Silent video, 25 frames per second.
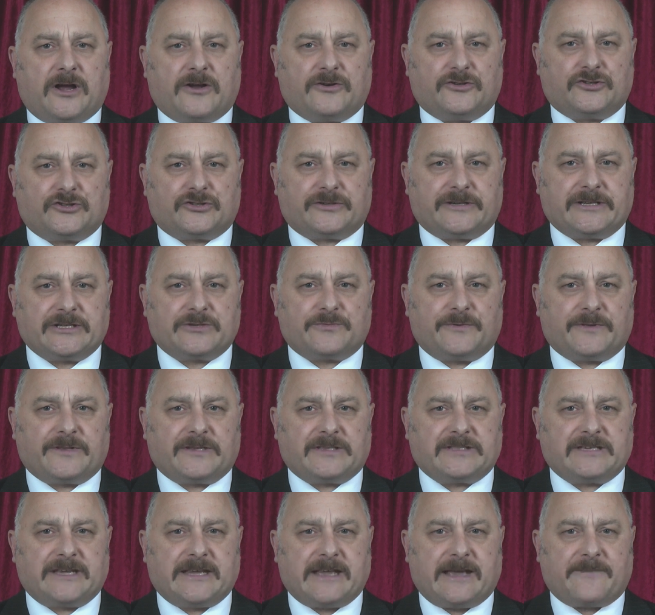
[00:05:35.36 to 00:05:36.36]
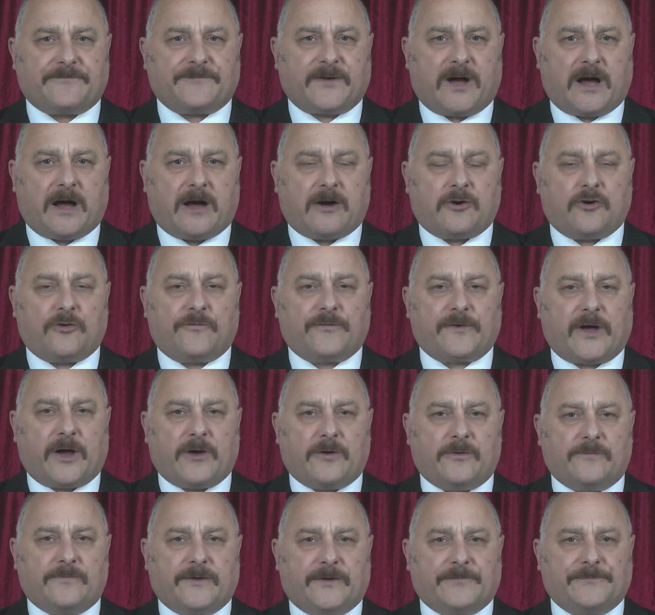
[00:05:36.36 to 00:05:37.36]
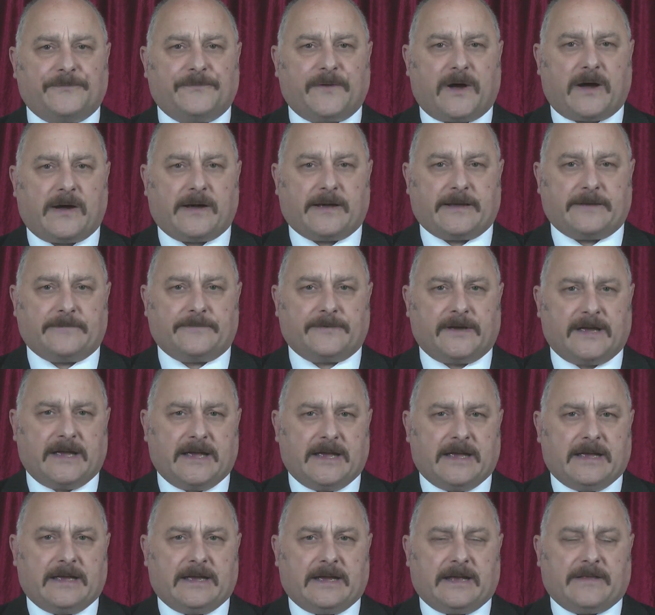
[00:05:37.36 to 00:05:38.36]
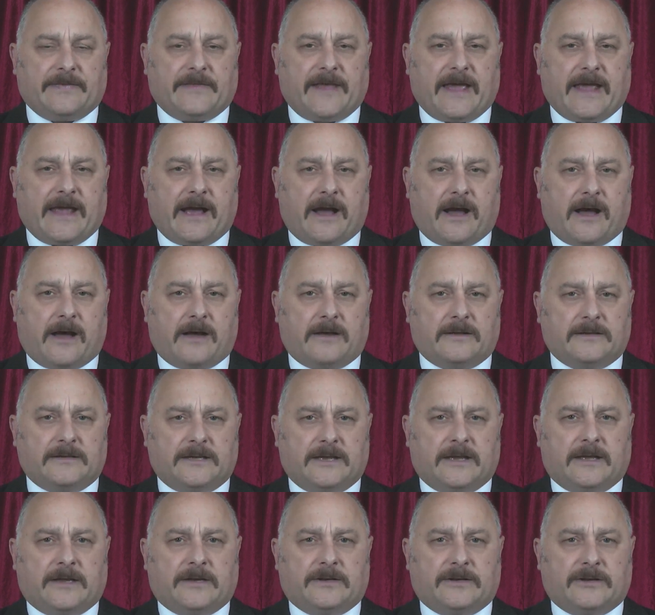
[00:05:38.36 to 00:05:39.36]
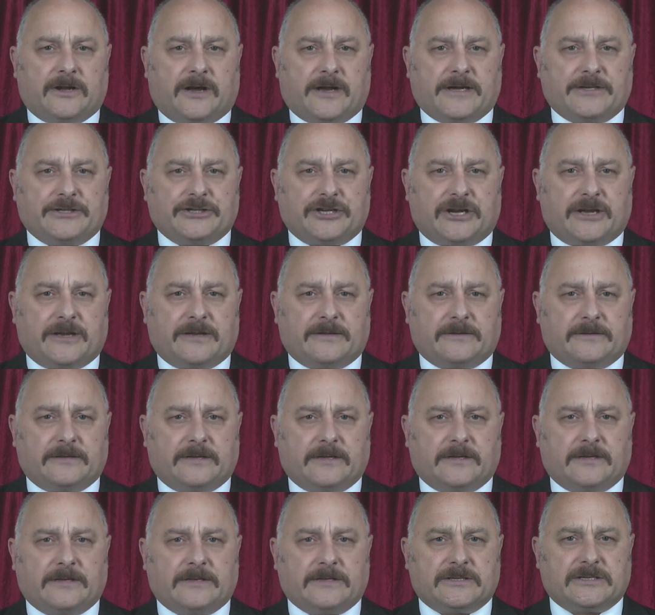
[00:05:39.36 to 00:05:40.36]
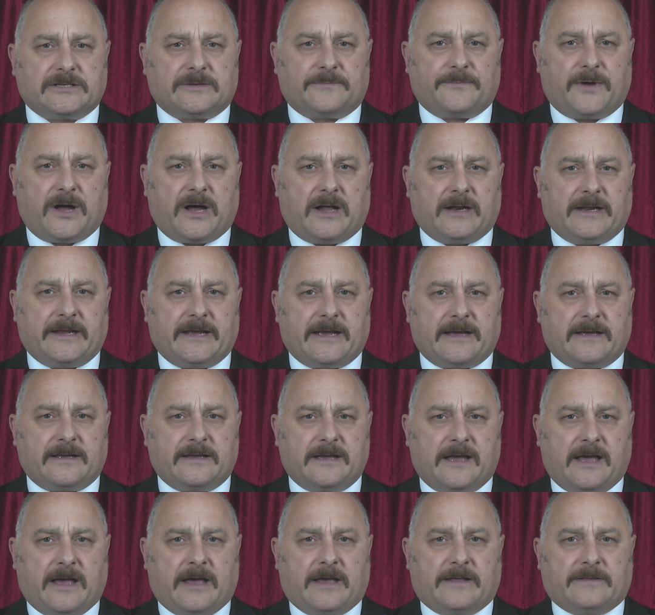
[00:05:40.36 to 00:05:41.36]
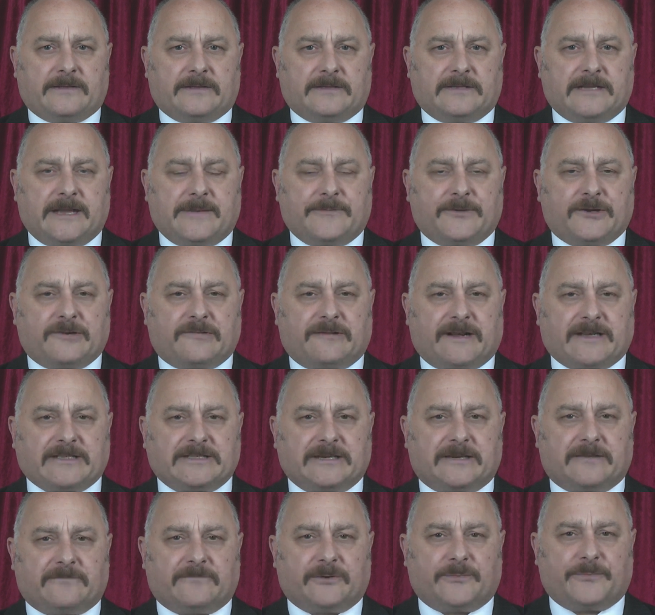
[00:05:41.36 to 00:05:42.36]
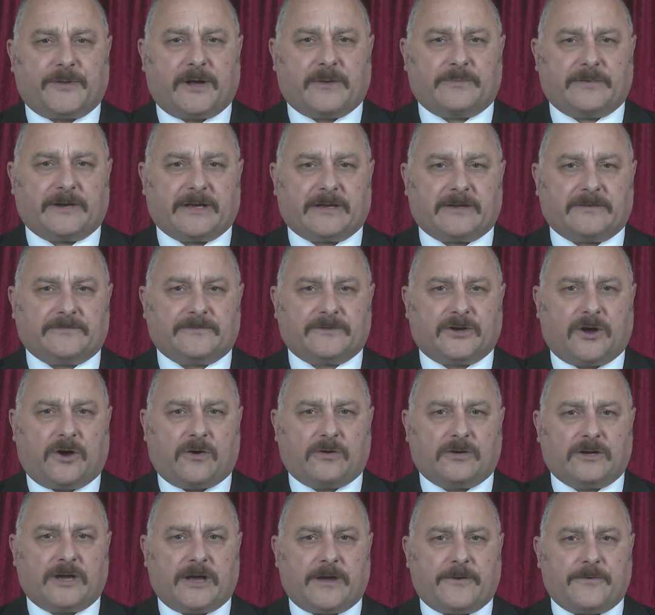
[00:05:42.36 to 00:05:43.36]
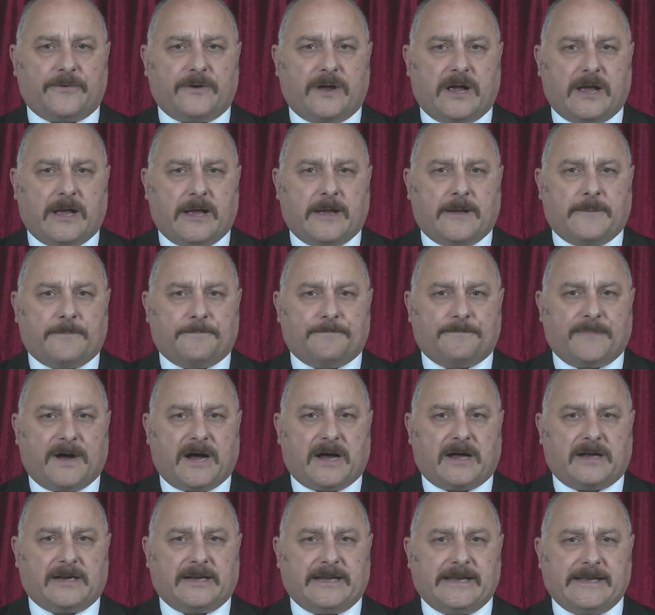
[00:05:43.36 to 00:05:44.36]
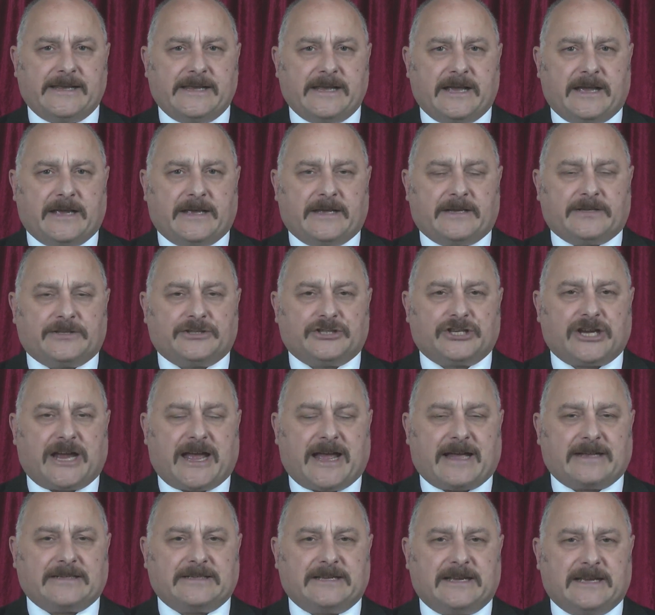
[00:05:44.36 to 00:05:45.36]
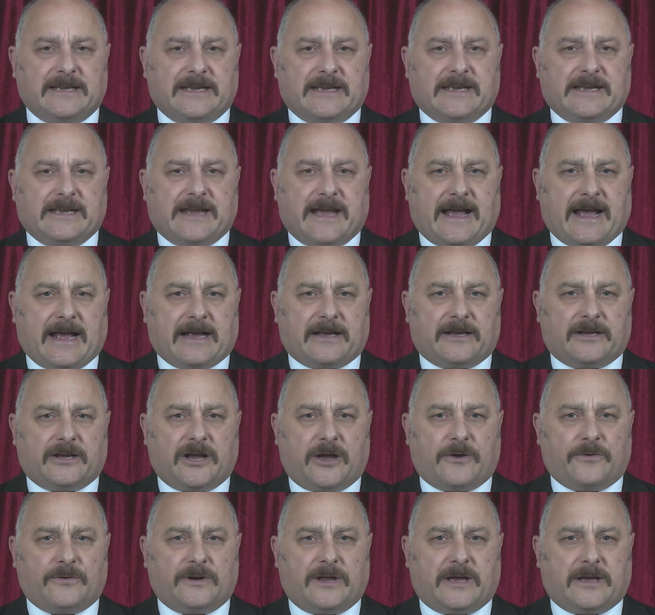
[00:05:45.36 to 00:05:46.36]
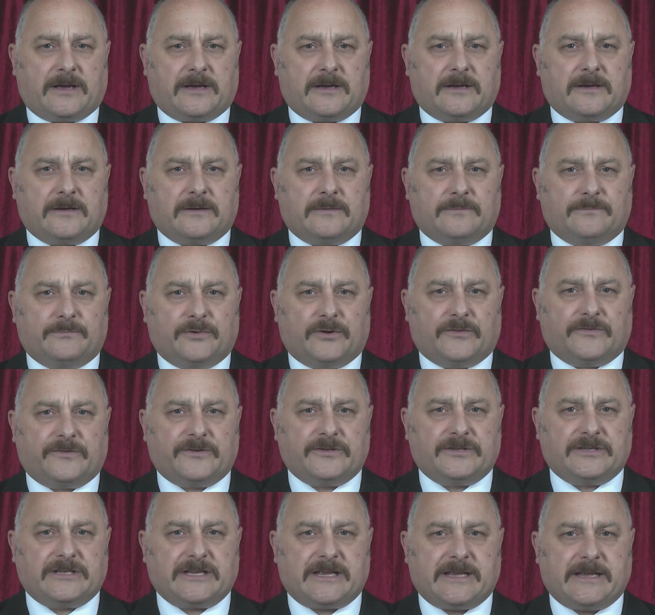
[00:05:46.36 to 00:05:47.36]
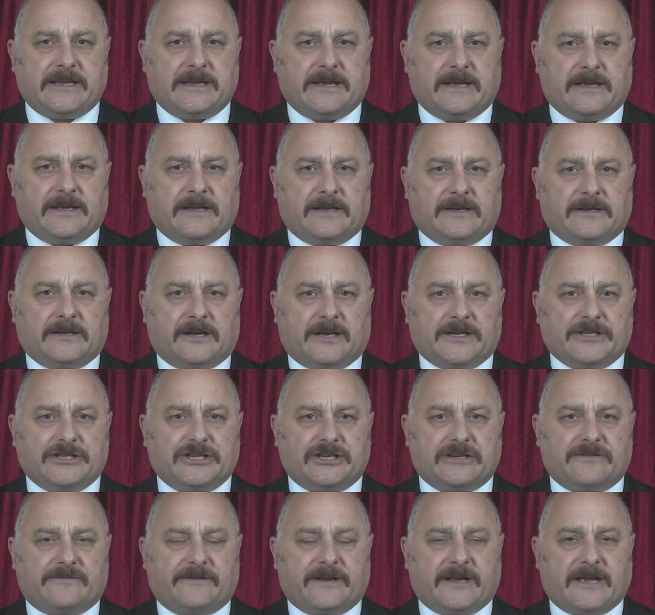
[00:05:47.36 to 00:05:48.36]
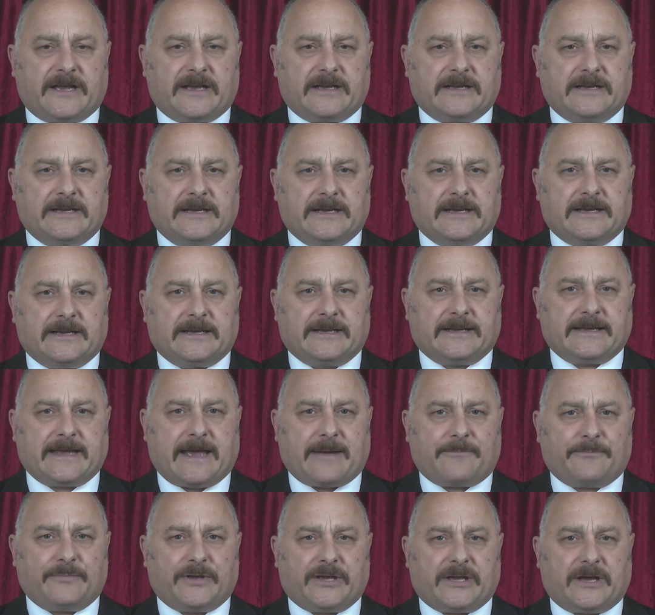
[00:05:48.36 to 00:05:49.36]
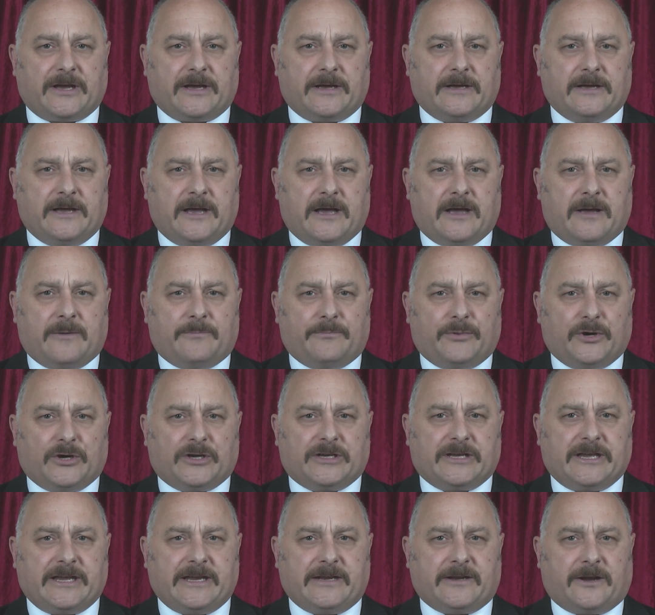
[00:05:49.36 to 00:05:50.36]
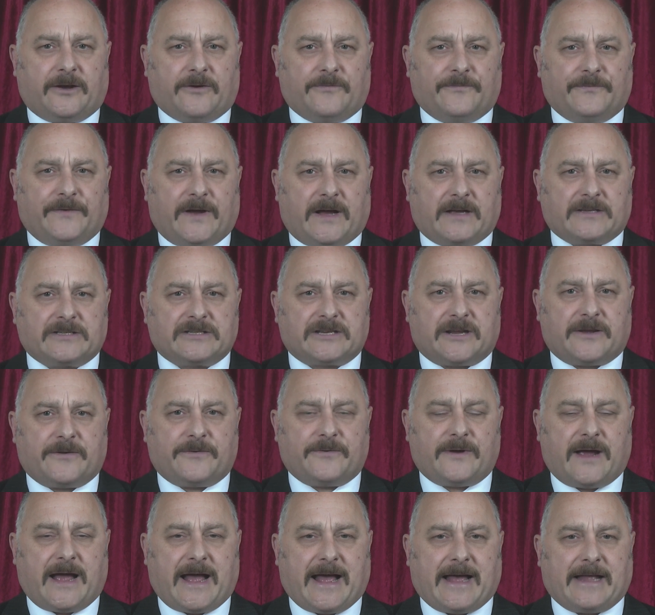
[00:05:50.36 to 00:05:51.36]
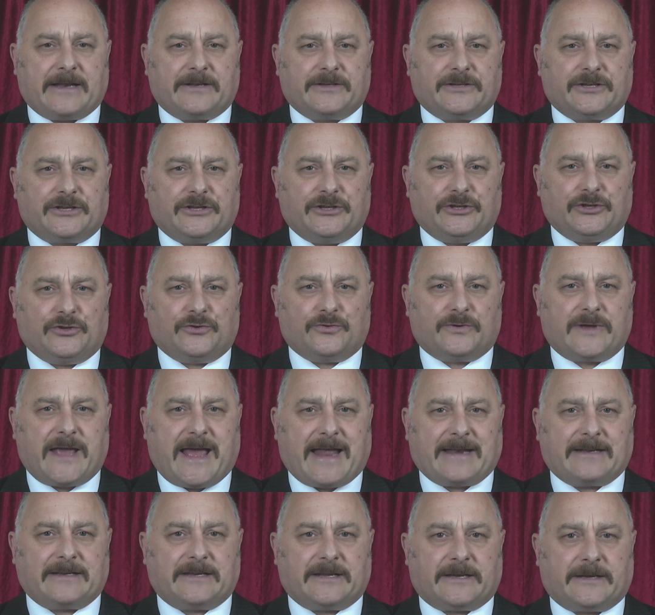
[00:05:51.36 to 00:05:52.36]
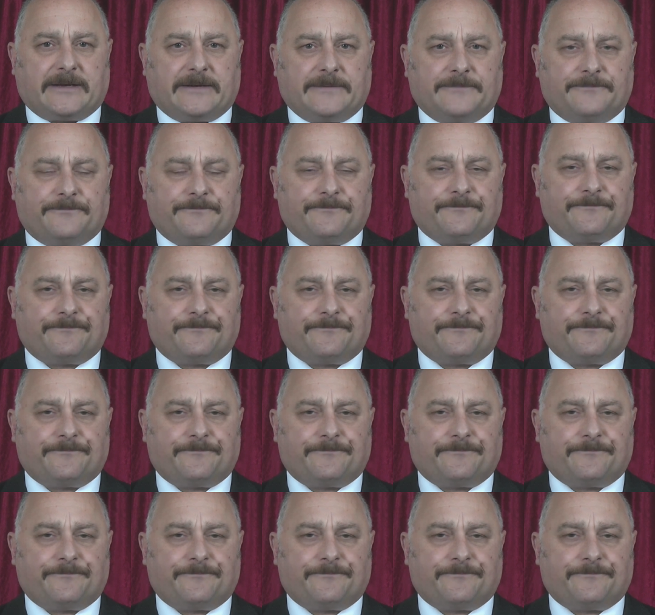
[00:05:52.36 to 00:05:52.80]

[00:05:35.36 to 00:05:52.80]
countries with a TFR of over 5, and they are Niger, Somalia, the Democratic Republic of Congo, Mali, Chad, Angola, Burundi, Nigeria, Gambia, Burkina Faso, and Uganda.